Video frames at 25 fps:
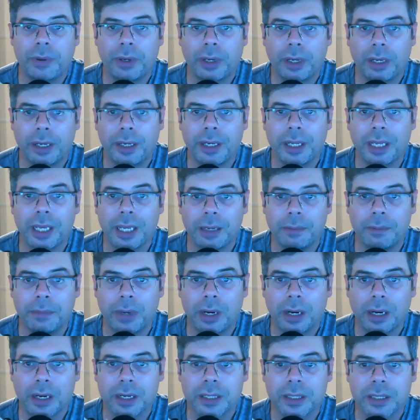
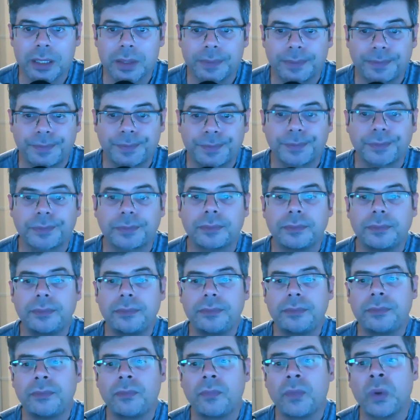PodInBox,
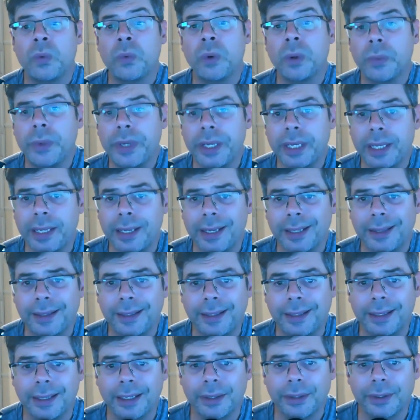where we can get
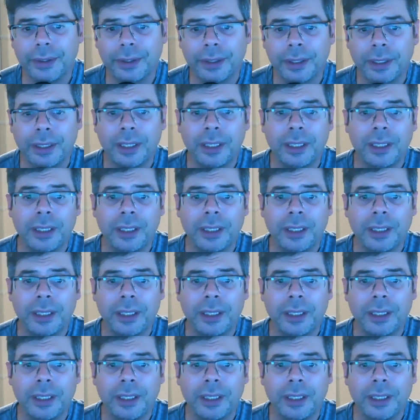together